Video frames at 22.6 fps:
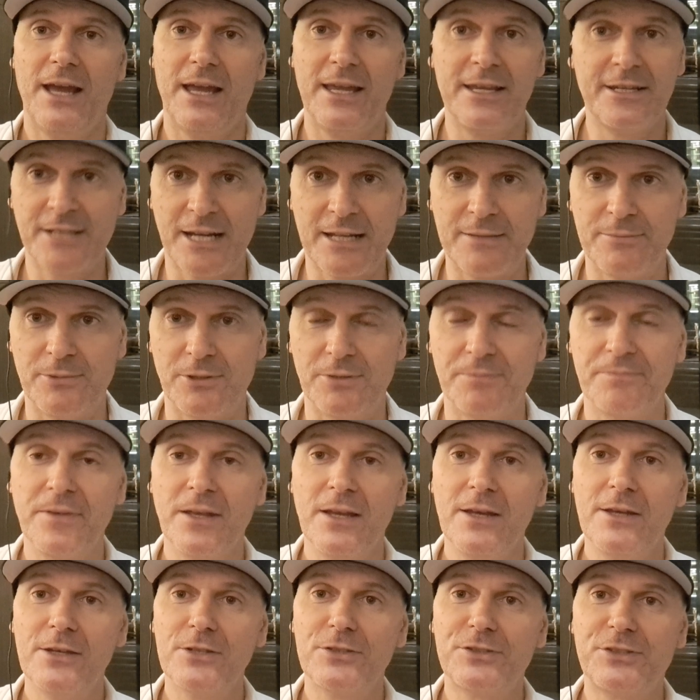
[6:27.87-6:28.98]
Incredible.
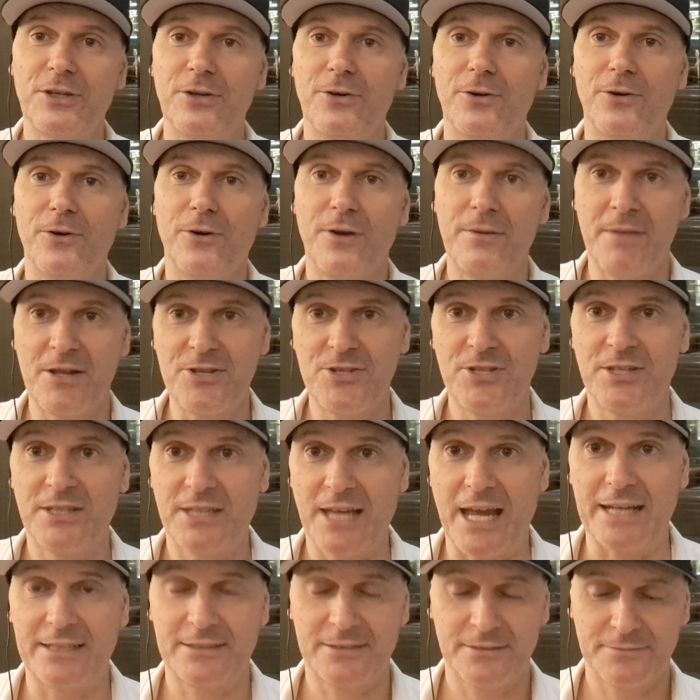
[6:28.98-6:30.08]
So imagine
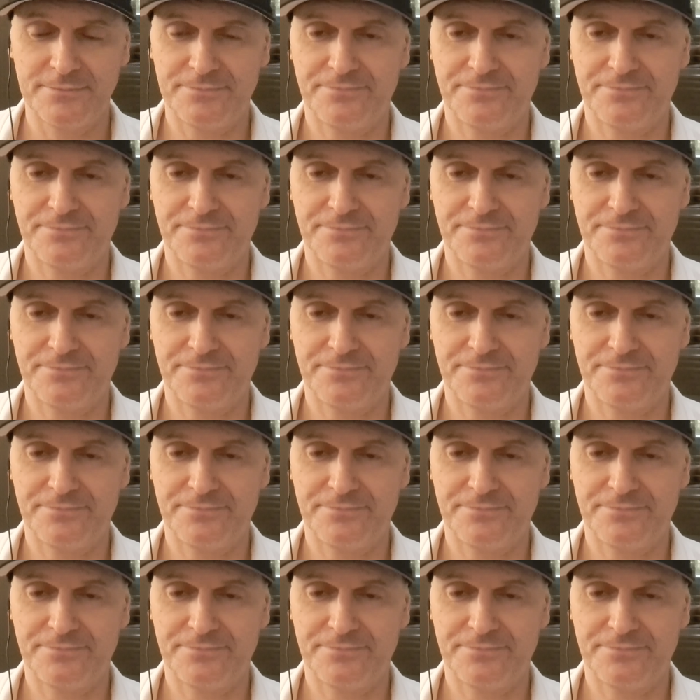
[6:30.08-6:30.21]
that.